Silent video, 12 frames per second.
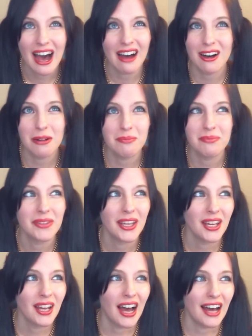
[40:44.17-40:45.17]

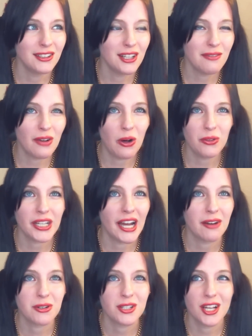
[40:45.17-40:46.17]
I love all the
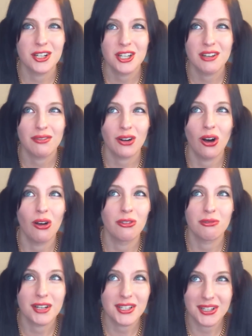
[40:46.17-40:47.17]
outer senshi for all
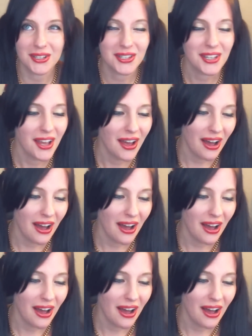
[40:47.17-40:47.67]
the reasons,